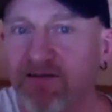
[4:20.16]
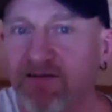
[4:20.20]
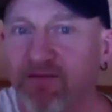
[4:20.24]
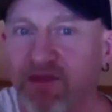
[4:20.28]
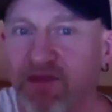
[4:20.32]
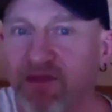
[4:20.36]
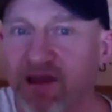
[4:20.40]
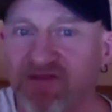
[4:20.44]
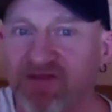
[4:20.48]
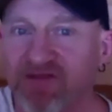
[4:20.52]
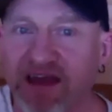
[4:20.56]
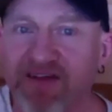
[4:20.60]

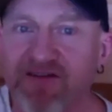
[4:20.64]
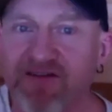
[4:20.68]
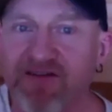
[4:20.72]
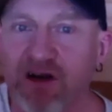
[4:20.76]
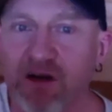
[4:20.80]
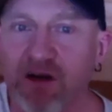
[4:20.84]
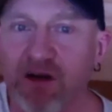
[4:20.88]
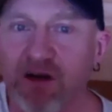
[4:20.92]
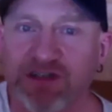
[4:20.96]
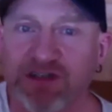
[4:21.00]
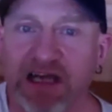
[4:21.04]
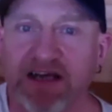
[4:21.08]
If they've got
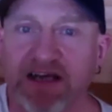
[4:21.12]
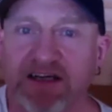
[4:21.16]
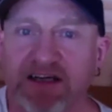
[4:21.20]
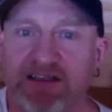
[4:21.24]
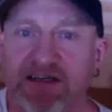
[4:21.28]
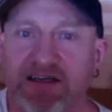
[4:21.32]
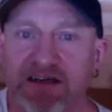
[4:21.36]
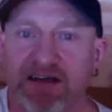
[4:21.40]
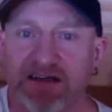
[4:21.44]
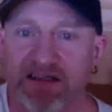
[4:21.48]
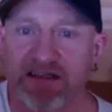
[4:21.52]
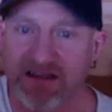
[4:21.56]

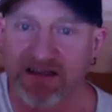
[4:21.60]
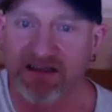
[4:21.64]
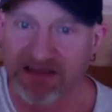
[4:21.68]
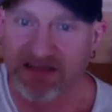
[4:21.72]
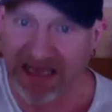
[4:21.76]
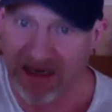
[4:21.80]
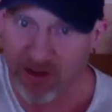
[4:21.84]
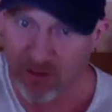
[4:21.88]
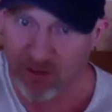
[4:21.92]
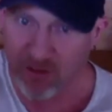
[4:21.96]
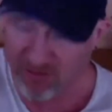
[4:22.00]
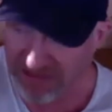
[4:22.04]
objections,
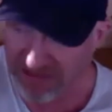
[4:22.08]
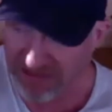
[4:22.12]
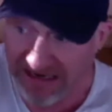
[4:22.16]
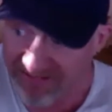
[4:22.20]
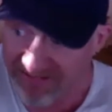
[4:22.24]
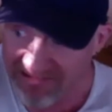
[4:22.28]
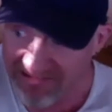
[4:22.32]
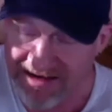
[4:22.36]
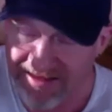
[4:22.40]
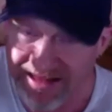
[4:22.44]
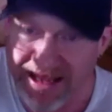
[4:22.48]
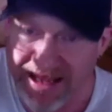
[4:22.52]
they're
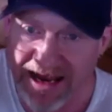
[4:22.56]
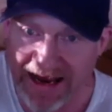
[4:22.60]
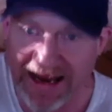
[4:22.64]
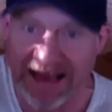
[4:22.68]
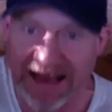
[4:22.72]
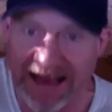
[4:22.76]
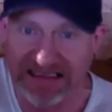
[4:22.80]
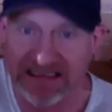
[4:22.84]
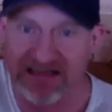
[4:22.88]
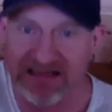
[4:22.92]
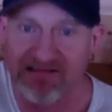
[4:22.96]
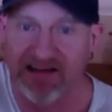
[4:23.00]
in their
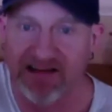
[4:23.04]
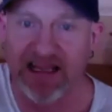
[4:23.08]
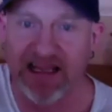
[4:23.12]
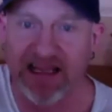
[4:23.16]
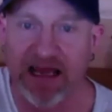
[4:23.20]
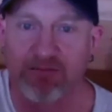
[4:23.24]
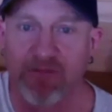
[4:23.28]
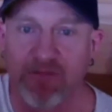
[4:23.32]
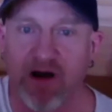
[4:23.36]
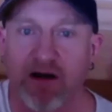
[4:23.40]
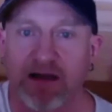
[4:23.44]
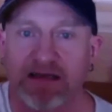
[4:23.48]
heads, they're in their
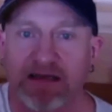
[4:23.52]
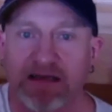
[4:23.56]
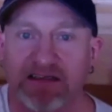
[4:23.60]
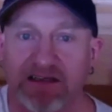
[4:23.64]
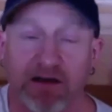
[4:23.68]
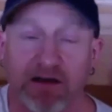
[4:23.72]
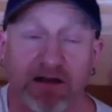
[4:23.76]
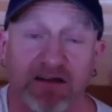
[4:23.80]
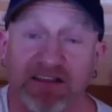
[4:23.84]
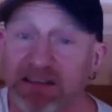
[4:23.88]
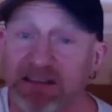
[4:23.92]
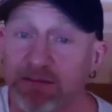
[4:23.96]
minds. And
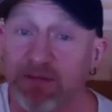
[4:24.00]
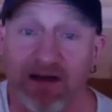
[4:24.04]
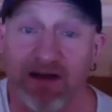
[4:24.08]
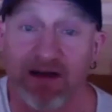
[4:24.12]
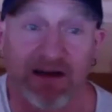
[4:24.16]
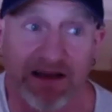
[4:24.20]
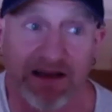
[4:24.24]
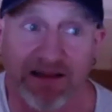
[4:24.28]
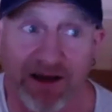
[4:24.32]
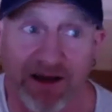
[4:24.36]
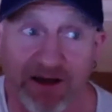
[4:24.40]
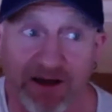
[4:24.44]

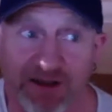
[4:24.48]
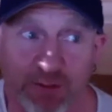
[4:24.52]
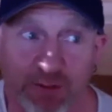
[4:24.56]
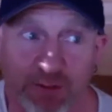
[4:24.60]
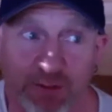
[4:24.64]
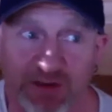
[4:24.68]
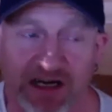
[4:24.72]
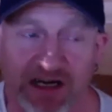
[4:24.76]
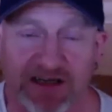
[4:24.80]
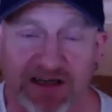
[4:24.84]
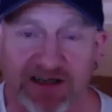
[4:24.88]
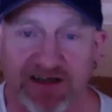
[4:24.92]
ultimately, those
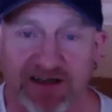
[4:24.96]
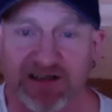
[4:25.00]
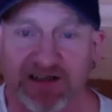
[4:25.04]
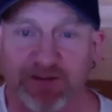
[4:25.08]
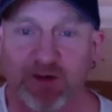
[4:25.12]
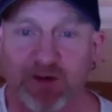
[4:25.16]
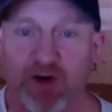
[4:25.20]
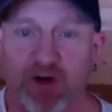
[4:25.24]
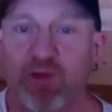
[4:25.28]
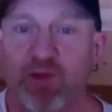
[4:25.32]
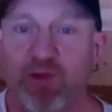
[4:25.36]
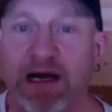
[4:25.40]
objections are
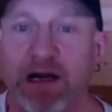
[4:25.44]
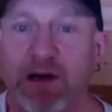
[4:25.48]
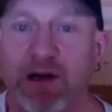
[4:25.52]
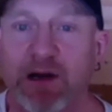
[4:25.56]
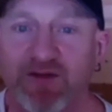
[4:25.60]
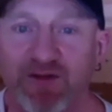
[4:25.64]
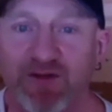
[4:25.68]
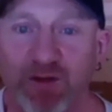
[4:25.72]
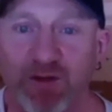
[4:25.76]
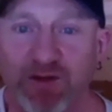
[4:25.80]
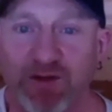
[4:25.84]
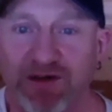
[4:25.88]
more
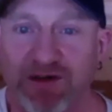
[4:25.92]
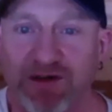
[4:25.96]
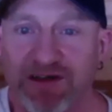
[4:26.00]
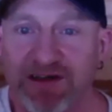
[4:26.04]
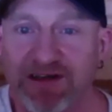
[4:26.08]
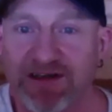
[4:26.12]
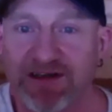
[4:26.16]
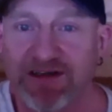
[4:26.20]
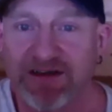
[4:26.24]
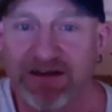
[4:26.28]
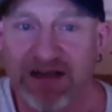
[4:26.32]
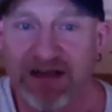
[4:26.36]
powerful
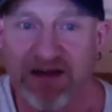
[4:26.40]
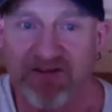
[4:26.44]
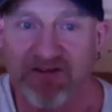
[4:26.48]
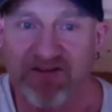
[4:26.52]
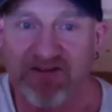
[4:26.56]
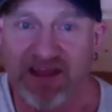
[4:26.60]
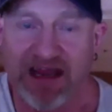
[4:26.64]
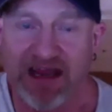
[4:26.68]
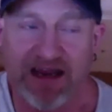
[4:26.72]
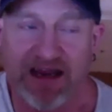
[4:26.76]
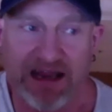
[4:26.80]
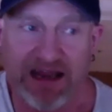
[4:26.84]
if
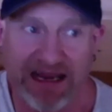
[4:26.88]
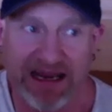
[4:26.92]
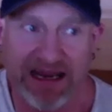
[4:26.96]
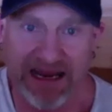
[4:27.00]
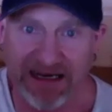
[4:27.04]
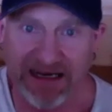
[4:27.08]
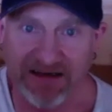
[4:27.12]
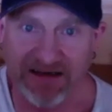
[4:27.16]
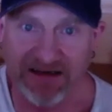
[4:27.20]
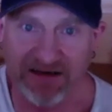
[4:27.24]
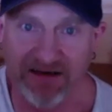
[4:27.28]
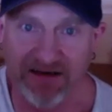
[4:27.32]
they're
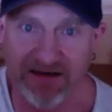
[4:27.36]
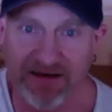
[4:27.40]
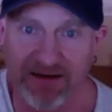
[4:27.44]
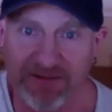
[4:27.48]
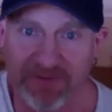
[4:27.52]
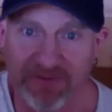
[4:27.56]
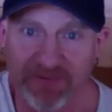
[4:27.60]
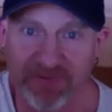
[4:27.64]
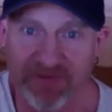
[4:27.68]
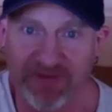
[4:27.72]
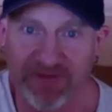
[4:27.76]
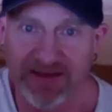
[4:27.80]
hidden,
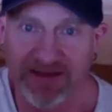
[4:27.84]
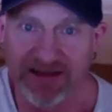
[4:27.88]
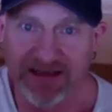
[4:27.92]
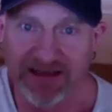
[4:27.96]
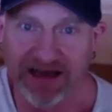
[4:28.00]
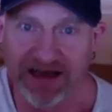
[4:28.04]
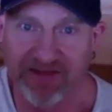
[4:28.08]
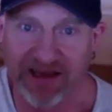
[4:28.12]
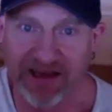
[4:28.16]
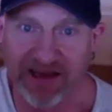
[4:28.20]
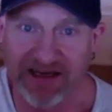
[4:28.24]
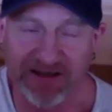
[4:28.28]

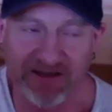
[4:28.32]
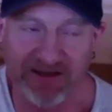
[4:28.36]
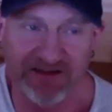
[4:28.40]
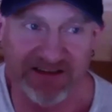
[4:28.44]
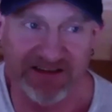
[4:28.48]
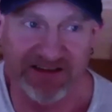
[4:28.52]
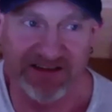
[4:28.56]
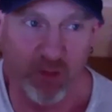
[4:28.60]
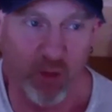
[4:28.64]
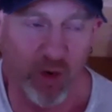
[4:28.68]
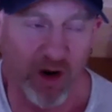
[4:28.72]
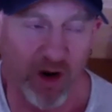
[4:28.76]
and they
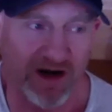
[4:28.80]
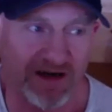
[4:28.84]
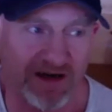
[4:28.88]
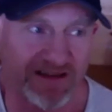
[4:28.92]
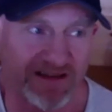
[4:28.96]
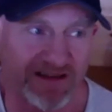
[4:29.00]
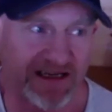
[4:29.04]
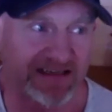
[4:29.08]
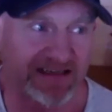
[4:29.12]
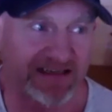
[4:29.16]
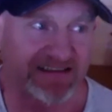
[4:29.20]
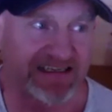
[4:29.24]
can work
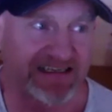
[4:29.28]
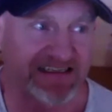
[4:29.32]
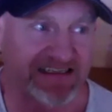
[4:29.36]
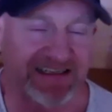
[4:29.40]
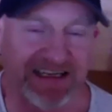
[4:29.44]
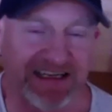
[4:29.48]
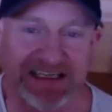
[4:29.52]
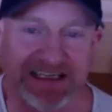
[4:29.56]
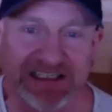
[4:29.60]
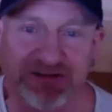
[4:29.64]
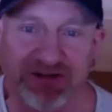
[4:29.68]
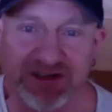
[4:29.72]
their
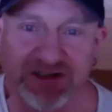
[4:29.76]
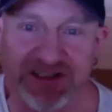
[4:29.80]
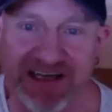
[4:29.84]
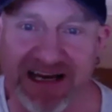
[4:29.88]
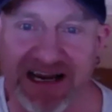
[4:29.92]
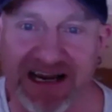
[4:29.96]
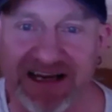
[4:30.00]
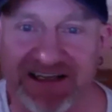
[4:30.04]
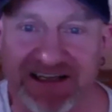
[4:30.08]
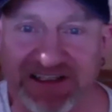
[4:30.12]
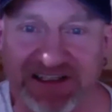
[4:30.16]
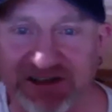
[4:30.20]
disastrous,
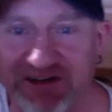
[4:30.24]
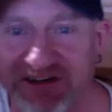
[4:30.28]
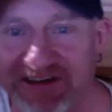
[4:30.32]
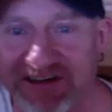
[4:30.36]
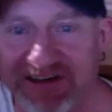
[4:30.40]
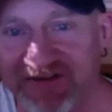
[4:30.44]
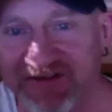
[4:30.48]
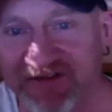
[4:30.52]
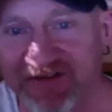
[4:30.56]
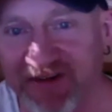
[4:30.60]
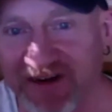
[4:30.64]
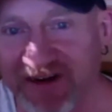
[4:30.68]

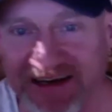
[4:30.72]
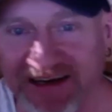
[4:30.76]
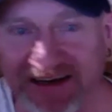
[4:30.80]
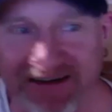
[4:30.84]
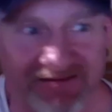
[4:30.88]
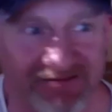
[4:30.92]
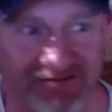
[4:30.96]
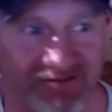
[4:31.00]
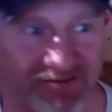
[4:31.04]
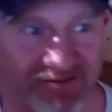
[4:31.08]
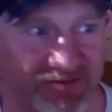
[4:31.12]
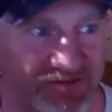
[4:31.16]
cancerous
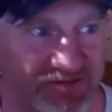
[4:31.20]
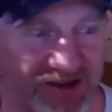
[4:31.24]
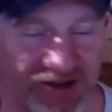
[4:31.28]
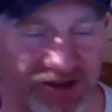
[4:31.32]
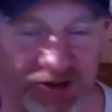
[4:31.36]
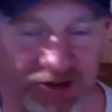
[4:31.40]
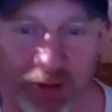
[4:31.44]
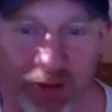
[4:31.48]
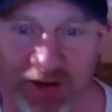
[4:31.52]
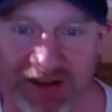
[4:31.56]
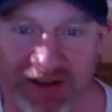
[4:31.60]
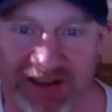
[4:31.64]
fucking
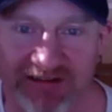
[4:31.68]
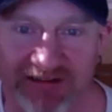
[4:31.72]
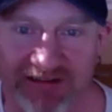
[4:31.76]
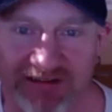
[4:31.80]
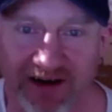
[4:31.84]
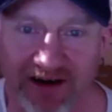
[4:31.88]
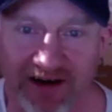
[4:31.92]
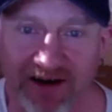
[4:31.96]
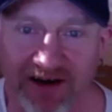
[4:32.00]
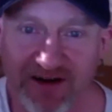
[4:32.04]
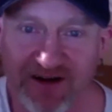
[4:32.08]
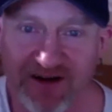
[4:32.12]

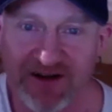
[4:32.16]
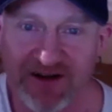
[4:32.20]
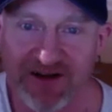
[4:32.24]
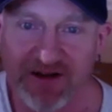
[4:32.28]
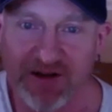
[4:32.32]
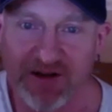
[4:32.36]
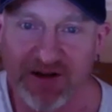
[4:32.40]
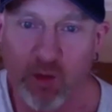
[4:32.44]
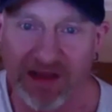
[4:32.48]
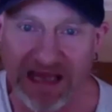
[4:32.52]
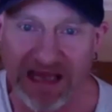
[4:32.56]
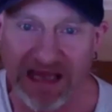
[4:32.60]
sorcery
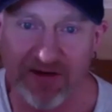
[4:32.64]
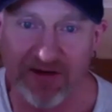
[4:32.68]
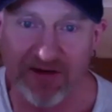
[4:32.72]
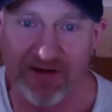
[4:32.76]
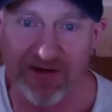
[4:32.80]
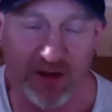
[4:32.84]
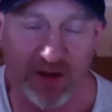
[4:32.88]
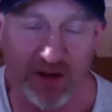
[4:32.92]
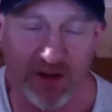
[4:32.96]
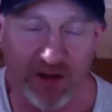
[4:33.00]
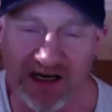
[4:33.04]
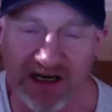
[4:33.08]
without
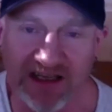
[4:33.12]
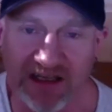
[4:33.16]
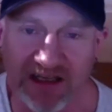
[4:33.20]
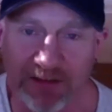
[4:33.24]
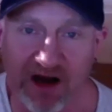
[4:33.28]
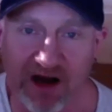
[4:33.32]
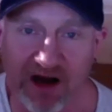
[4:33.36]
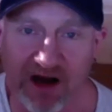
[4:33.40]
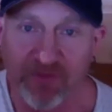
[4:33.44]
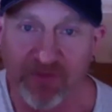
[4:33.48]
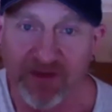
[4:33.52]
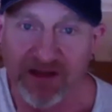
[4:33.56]
you bringing them
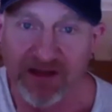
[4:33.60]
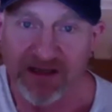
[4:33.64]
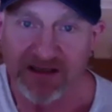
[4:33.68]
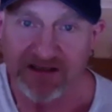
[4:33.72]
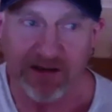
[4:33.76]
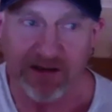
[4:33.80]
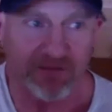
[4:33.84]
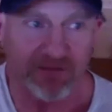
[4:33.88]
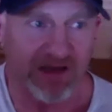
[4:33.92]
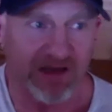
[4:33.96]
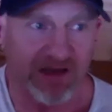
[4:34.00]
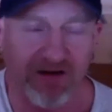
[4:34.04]
up.
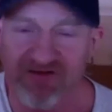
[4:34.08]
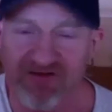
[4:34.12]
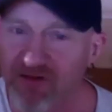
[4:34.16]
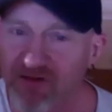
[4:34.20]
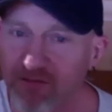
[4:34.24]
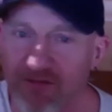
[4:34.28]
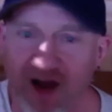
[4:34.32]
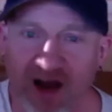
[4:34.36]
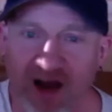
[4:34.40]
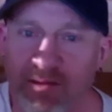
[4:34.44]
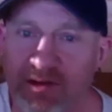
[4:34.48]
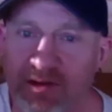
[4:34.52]
So don't for a
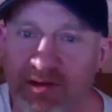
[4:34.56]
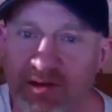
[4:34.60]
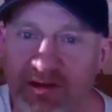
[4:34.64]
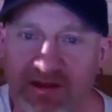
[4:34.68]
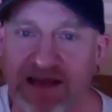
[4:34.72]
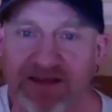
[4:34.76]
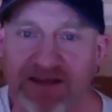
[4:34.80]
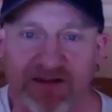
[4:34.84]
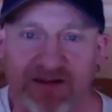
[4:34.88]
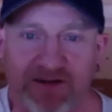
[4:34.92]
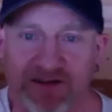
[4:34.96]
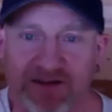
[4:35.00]
moment
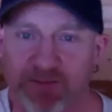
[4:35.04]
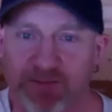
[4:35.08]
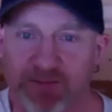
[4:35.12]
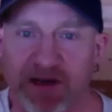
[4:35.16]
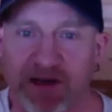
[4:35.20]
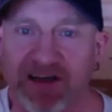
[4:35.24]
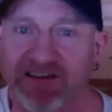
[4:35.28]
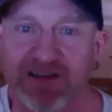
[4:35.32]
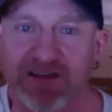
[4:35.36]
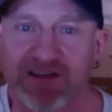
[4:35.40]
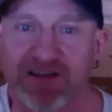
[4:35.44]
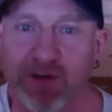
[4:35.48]
think that
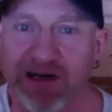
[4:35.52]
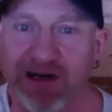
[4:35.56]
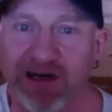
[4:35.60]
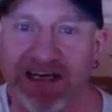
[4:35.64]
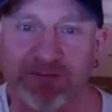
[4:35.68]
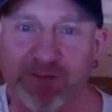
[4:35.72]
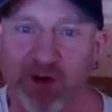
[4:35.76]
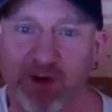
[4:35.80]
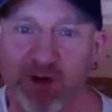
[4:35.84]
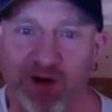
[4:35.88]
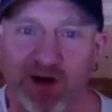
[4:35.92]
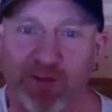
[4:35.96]
because someone
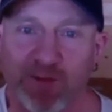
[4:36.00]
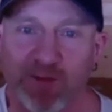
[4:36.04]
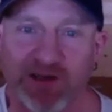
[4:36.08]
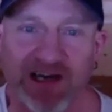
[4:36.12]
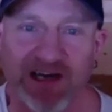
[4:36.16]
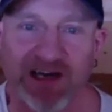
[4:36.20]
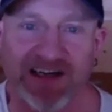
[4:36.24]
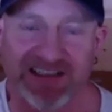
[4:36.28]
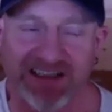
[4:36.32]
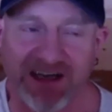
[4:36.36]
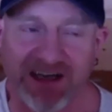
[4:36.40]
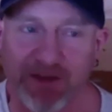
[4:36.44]
hasn't brought an
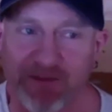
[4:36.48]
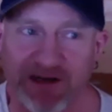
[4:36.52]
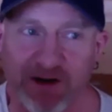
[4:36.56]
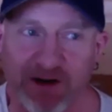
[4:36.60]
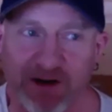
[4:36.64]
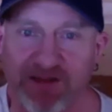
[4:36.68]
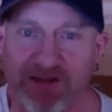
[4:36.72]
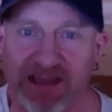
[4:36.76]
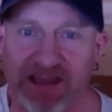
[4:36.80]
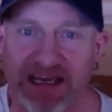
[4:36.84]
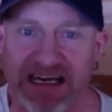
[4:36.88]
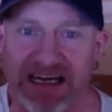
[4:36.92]
objection up, they're
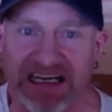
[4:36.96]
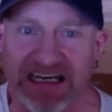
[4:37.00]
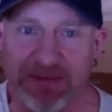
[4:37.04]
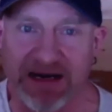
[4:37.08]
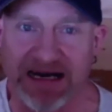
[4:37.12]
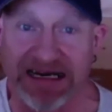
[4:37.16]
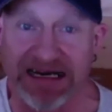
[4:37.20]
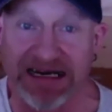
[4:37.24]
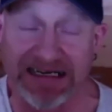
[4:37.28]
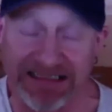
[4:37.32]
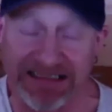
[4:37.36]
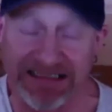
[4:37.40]
not thinking
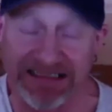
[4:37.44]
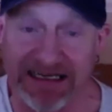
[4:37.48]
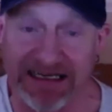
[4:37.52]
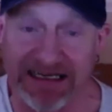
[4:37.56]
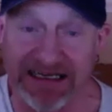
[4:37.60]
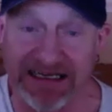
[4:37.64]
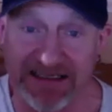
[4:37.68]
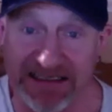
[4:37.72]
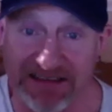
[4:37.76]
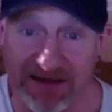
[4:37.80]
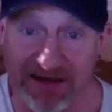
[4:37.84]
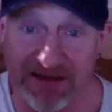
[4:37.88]
about it, because the
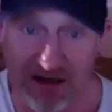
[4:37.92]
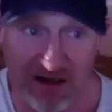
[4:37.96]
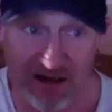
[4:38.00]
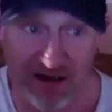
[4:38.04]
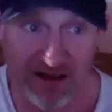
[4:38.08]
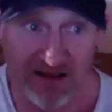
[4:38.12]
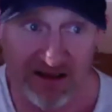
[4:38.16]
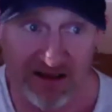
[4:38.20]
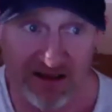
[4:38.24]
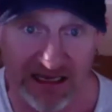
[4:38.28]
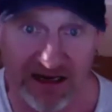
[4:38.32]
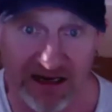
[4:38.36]
chances are
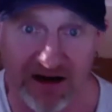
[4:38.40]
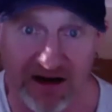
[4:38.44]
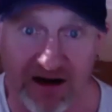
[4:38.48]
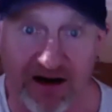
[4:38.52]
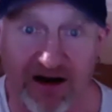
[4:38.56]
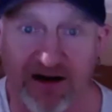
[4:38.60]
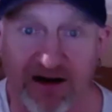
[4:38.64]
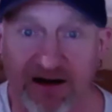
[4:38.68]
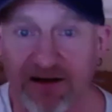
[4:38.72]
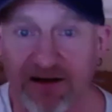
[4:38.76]
they are.